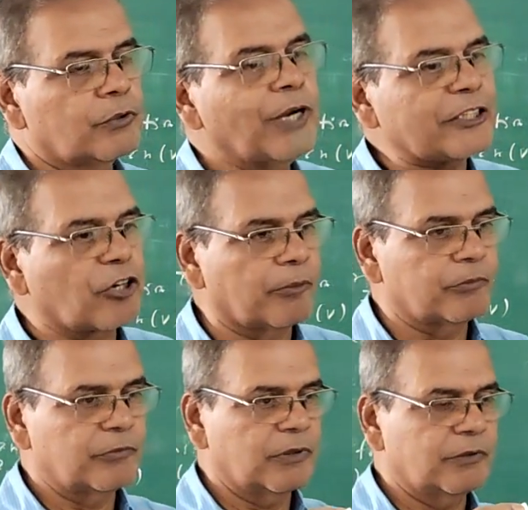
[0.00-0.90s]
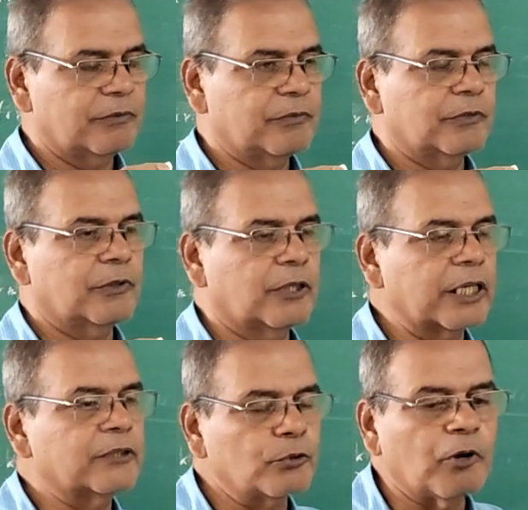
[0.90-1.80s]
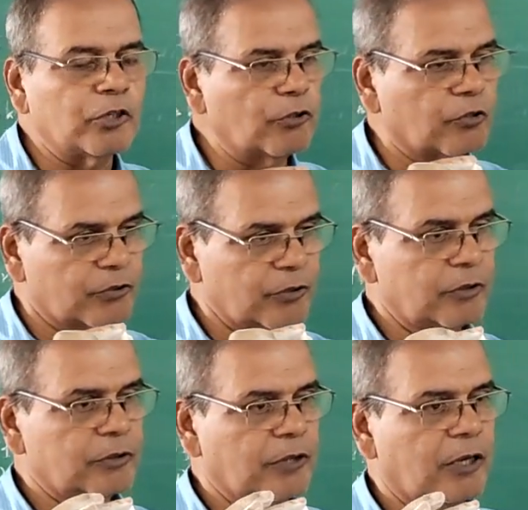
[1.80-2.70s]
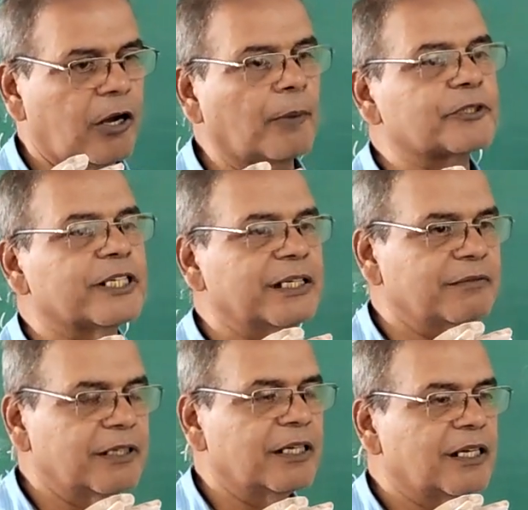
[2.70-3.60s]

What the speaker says: Two atom, okay, two molecule of say